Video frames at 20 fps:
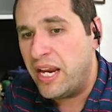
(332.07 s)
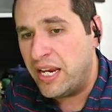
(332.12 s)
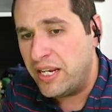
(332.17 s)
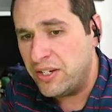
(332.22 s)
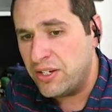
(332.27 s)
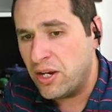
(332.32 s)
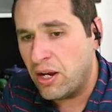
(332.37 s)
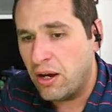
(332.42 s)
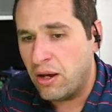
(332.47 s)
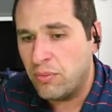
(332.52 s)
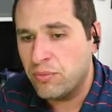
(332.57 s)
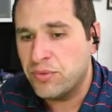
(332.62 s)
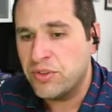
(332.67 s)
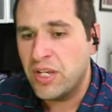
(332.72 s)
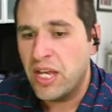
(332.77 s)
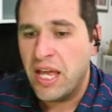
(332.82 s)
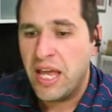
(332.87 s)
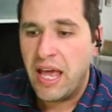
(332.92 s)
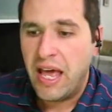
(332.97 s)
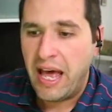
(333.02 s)

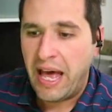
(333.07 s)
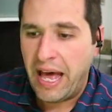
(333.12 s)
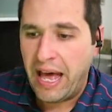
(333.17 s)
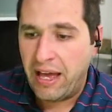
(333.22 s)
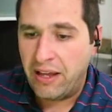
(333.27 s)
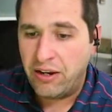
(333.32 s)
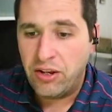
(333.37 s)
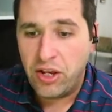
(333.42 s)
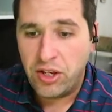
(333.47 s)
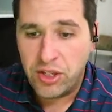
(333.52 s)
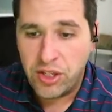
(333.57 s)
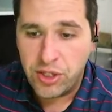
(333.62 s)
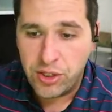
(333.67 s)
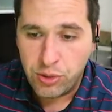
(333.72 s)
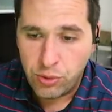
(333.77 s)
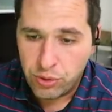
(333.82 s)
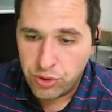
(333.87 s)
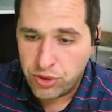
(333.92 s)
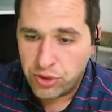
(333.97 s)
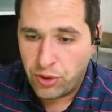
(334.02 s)
incomes had a
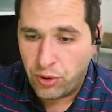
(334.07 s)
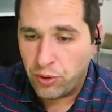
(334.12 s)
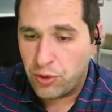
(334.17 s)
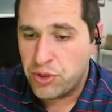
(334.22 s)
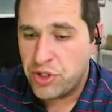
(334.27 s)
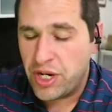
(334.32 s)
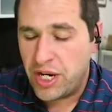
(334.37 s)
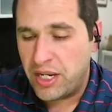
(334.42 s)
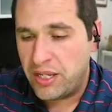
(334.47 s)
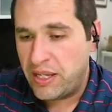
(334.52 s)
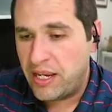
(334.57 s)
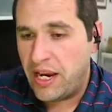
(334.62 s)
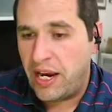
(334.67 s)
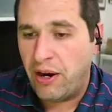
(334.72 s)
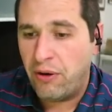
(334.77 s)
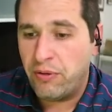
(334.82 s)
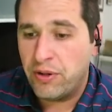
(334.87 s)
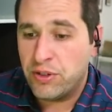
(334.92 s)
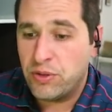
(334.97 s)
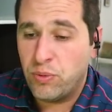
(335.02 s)
huge surge in the
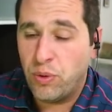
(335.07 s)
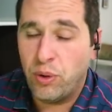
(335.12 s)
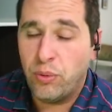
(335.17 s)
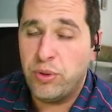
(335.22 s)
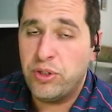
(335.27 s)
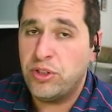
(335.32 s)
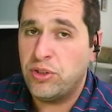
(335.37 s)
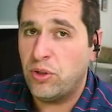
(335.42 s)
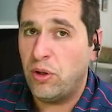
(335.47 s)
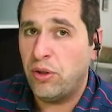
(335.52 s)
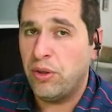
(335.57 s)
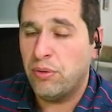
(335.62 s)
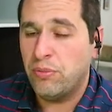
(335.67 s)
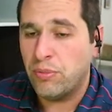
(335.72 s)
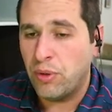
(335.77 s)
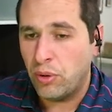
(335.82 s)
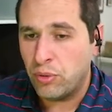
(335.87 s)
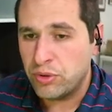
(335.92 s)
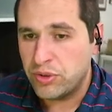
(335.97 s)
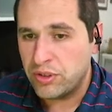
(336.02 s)
areas where we saw the
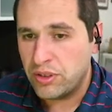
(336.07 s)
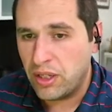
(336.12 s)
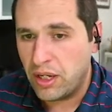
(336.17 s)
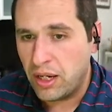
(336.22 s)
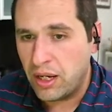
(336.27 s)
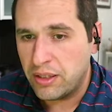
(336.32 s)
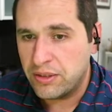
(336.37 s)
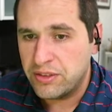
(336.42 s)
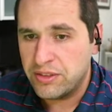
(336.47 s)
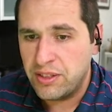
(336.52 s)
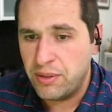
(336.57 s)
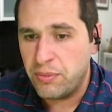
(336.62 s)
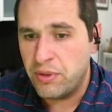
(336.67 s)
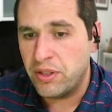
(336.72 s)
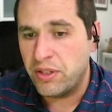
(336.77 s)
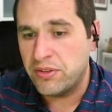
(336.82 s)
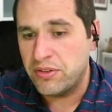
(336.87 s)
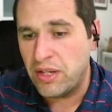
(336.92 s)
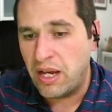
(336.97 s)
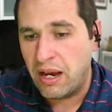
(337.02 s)
most uh,
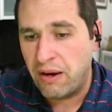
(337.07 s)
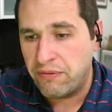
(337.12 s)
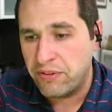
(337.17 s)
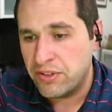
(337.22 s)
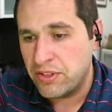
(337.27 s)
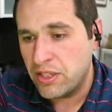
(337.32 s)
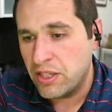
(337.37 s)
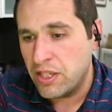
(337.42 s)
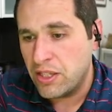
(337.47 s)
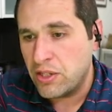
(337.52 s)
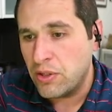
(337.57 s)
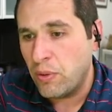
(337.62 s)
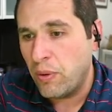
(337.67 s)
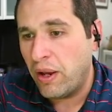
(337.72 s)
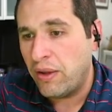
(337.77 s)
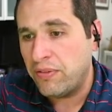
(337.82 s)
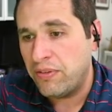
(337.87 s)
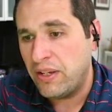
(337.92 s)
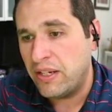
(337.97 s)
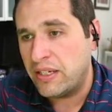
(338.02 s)
stimulus. Obviously, the
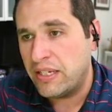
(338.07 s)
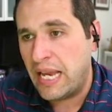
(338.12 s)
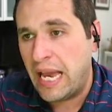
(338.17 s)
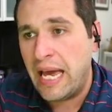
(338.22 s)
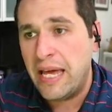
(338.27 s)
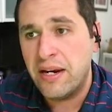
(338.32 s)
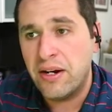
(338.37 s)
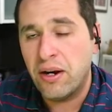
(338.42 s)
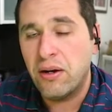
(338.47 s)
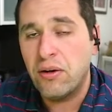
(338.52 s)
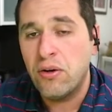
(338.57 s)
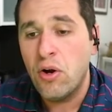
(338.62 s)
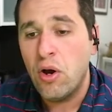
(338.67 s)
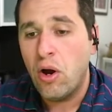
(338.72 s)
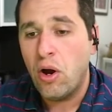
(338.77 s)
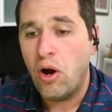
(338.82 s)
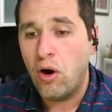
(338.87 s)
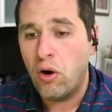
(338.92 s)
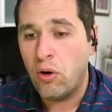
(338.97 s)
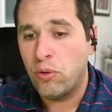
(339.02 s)
US and Canada
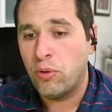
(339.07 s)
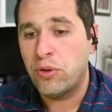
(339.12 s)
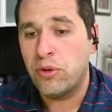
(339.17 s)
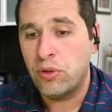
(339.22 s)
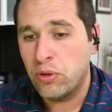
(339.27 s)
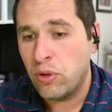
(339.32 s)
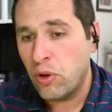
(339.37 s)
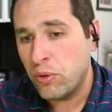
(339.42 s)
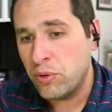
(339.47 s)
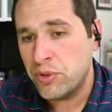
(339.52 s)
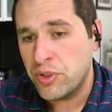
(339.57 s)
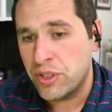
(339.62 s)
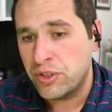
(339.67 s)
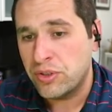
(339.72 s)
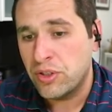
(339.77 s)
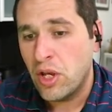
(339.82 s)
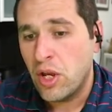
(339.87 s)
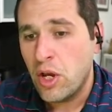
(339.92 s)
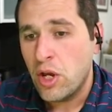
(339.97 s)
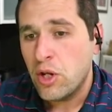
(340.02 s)
are the
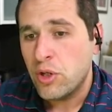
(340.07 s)
largest.